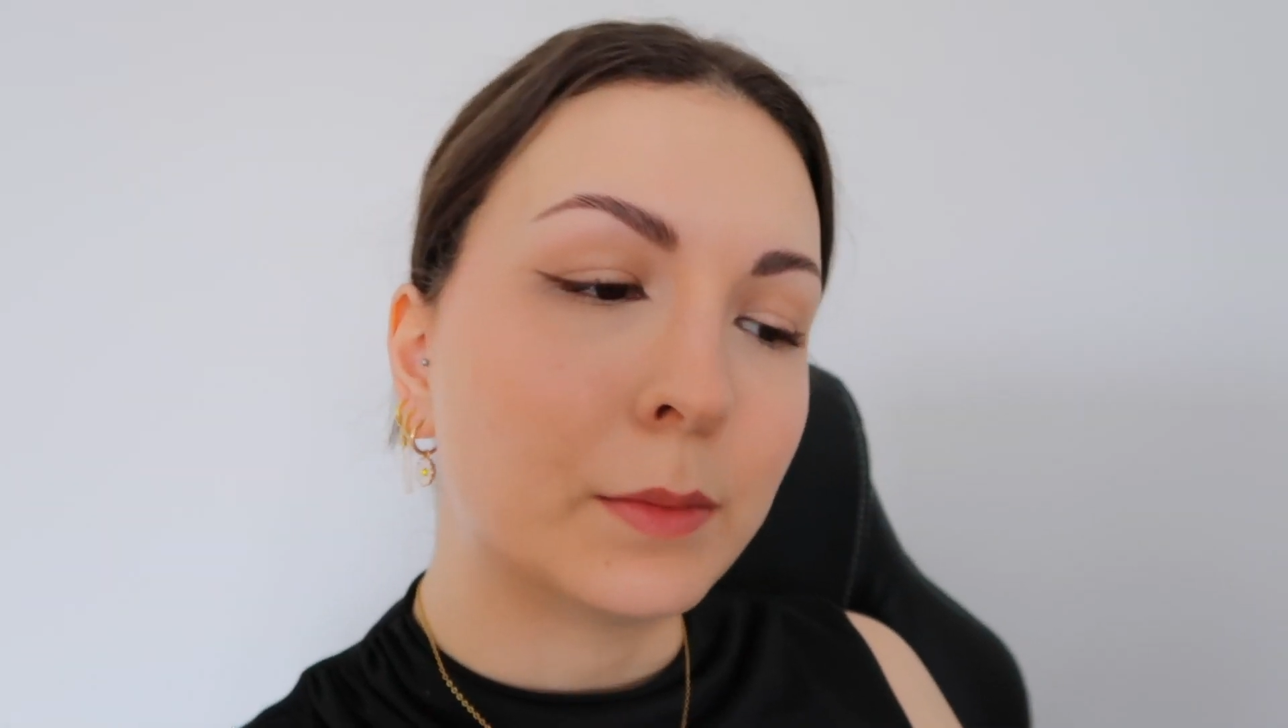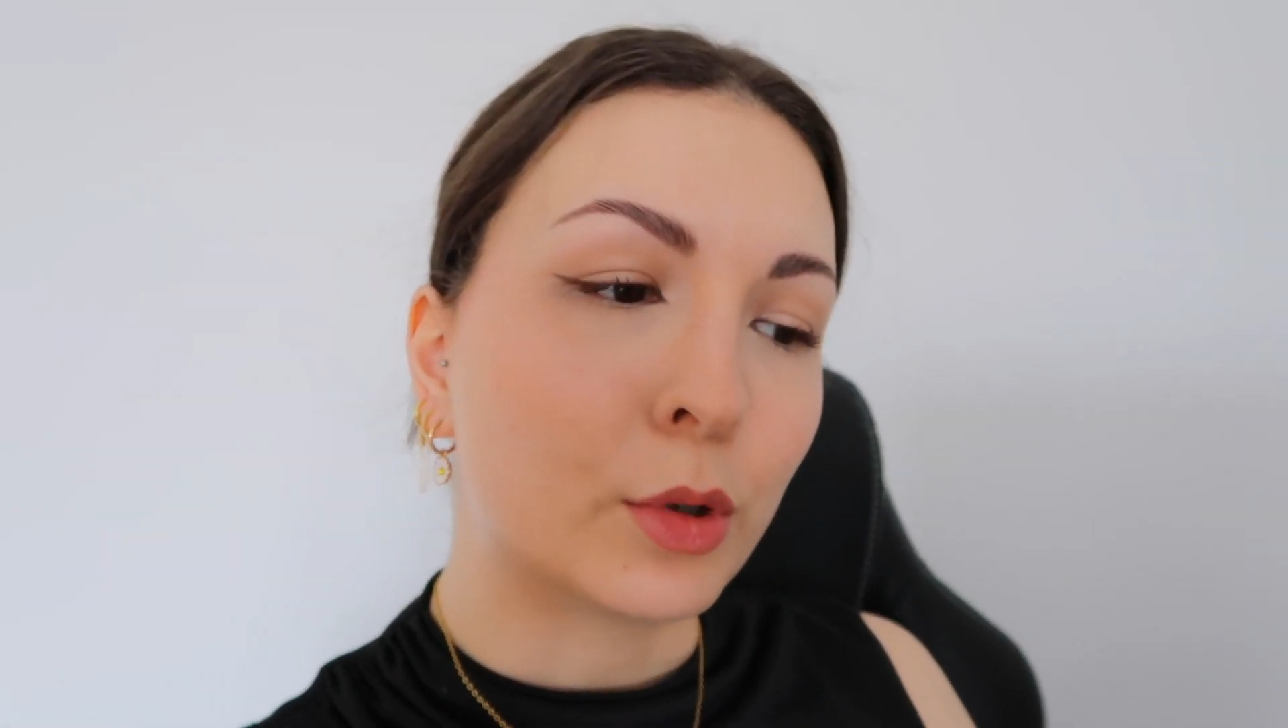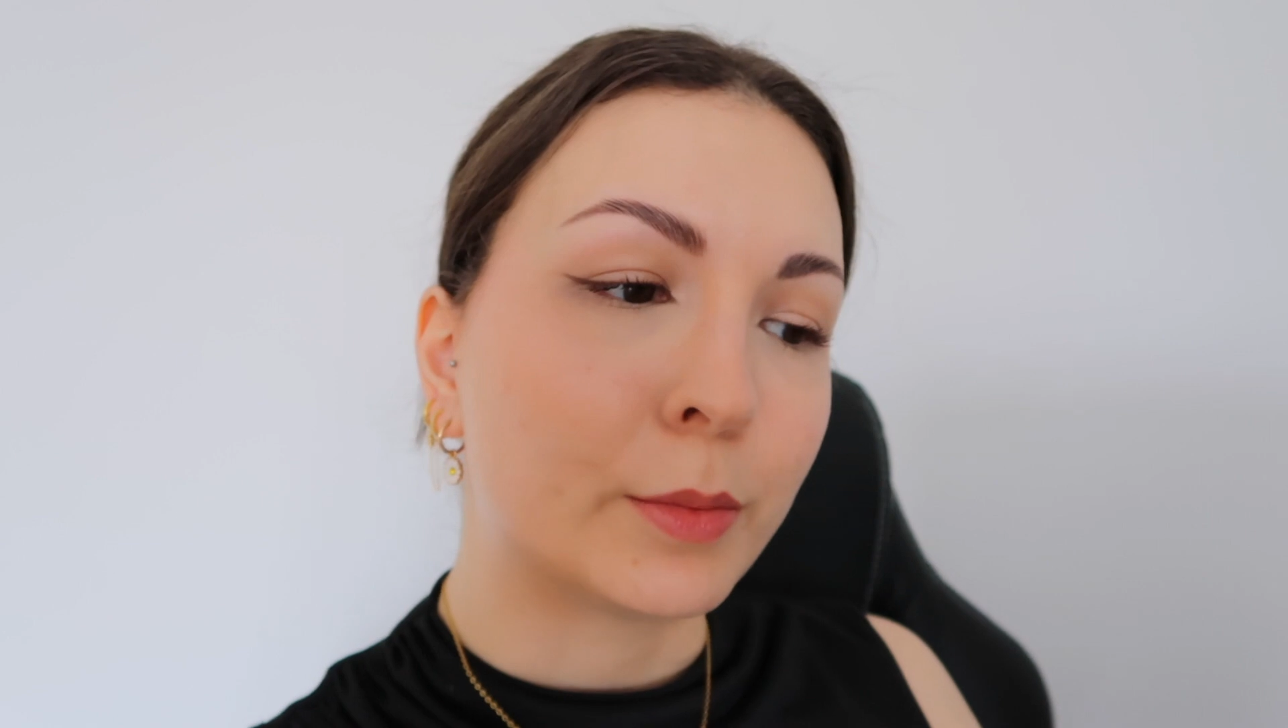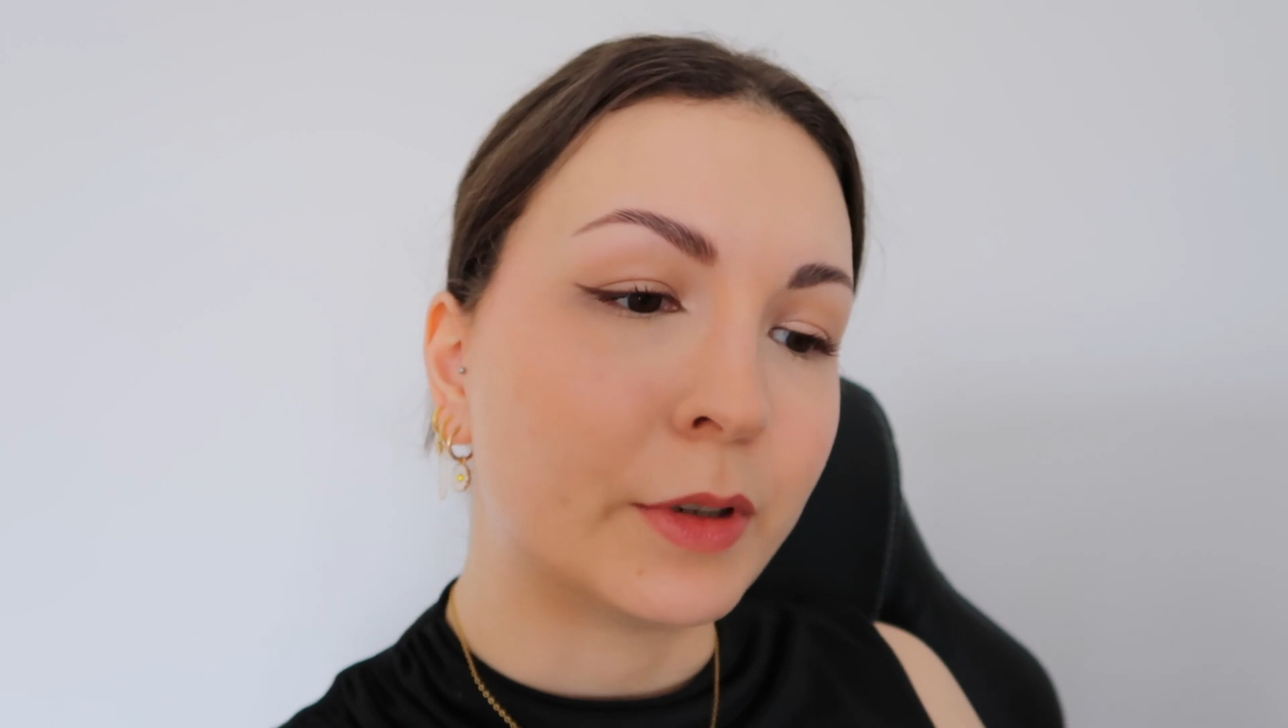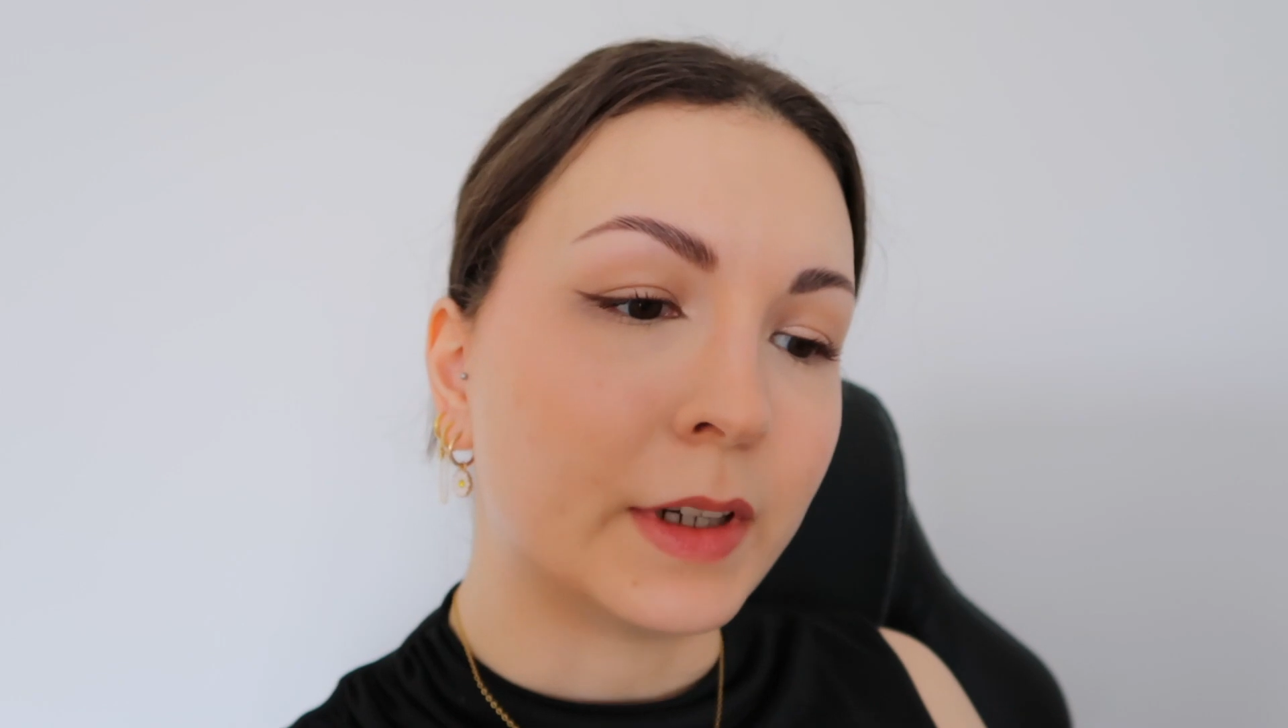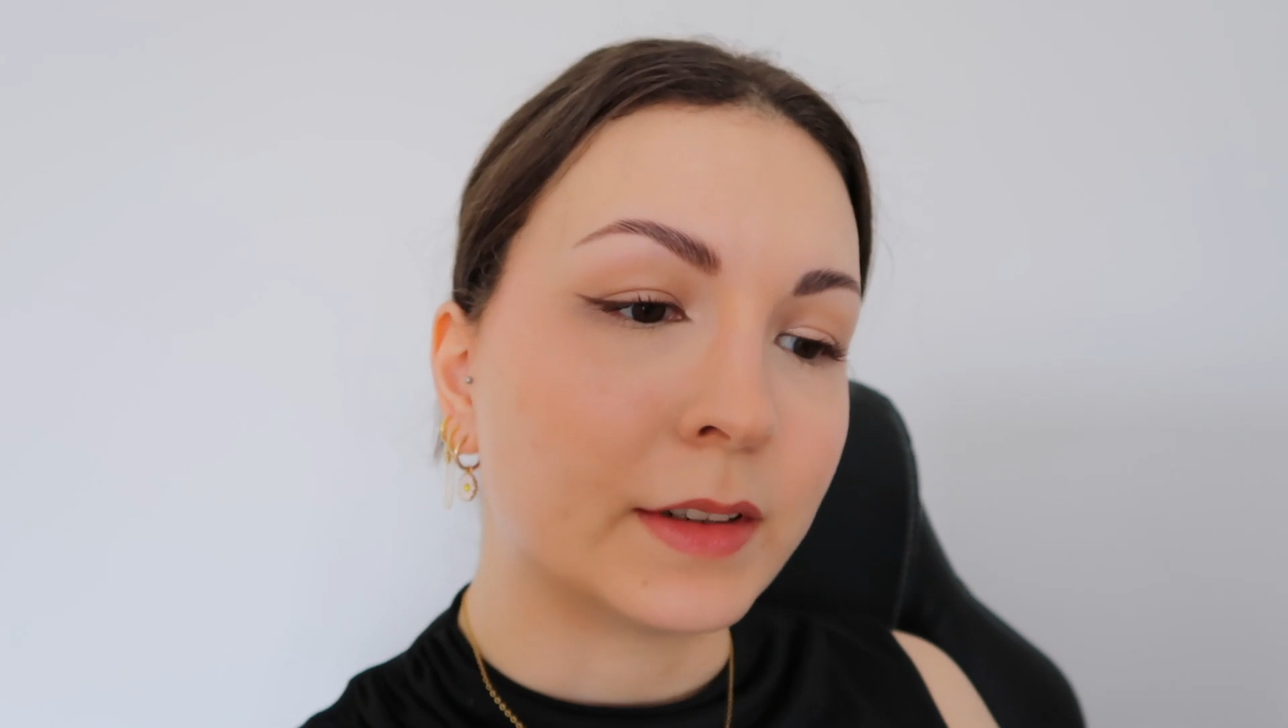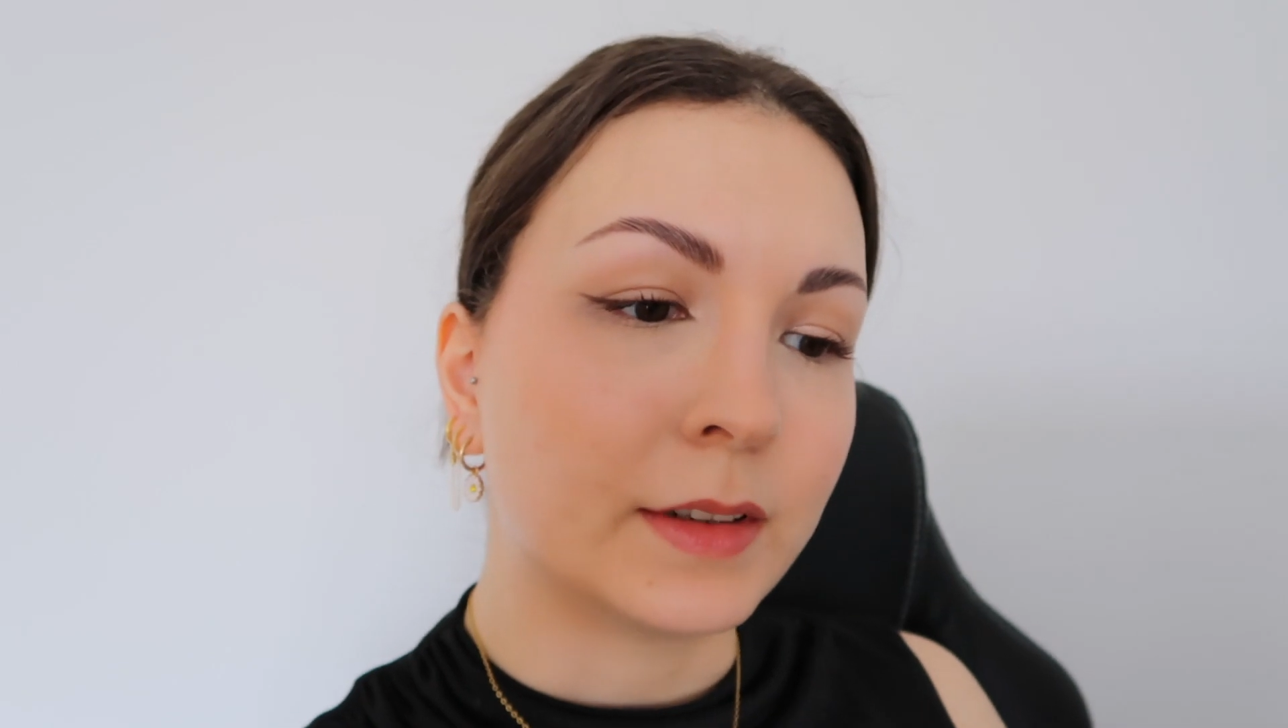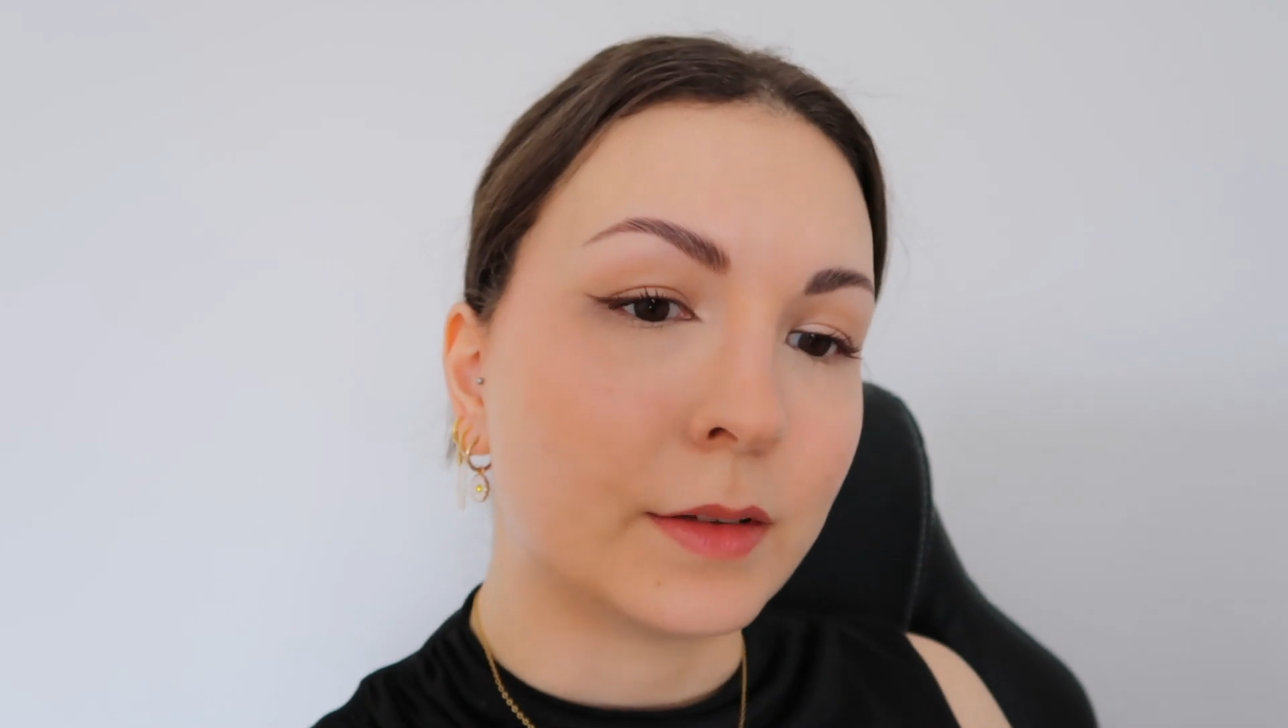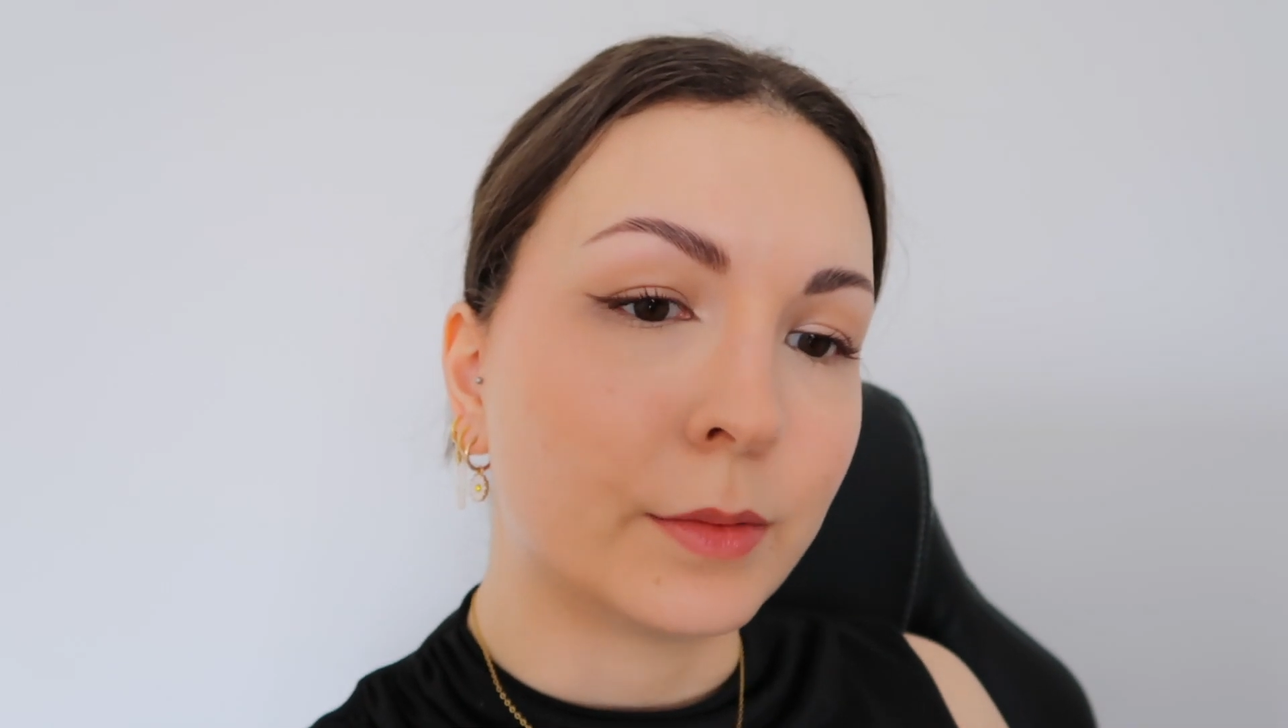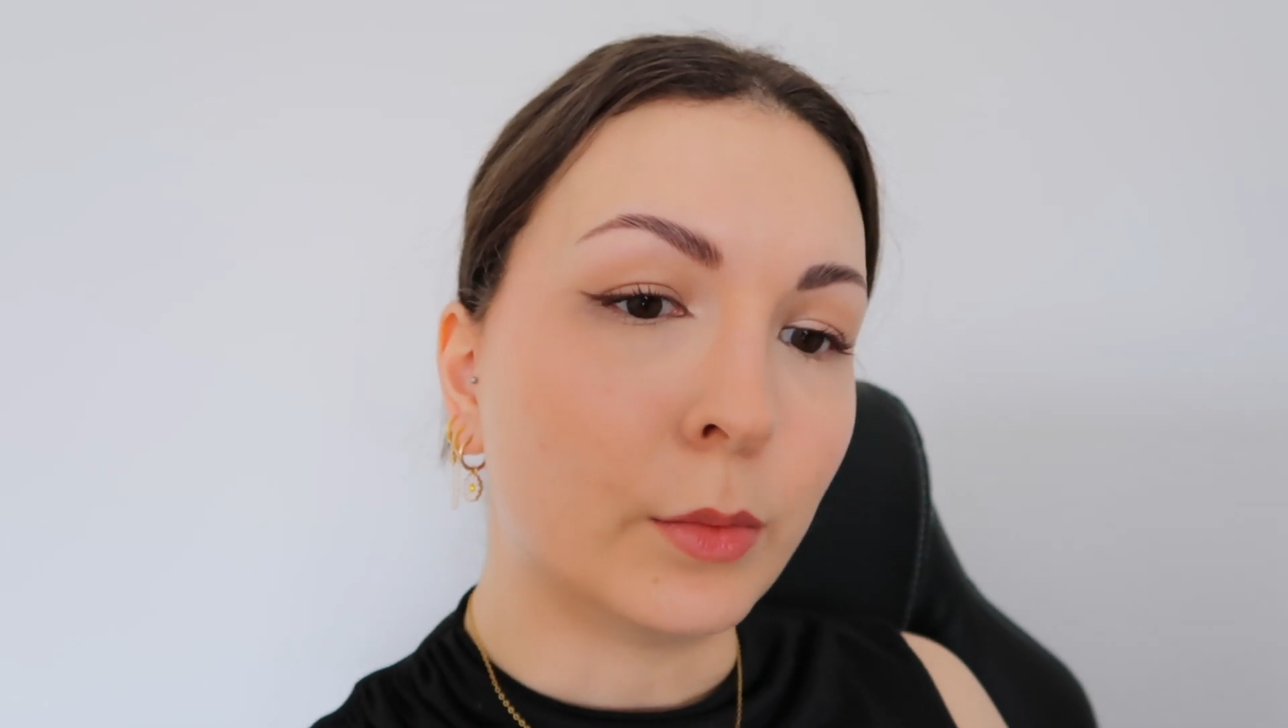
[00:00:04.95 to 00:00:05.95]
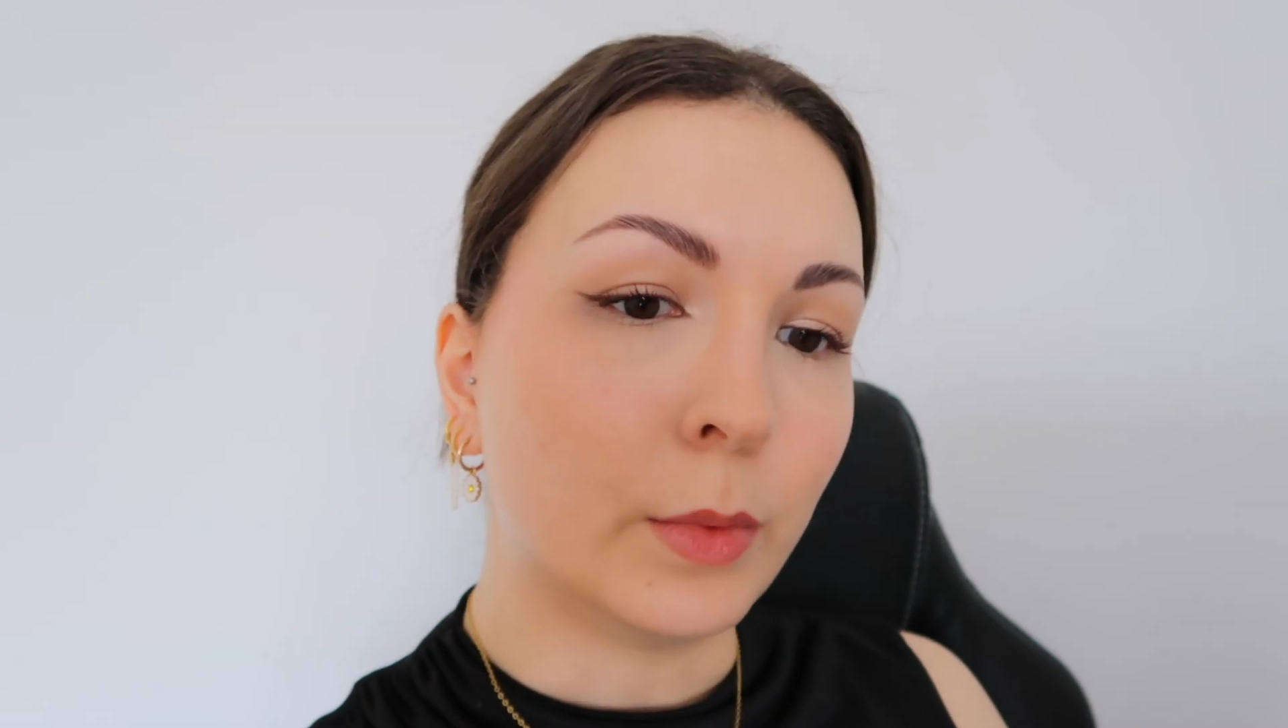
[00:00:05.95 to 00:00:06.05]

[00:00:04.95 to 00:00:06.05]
more productive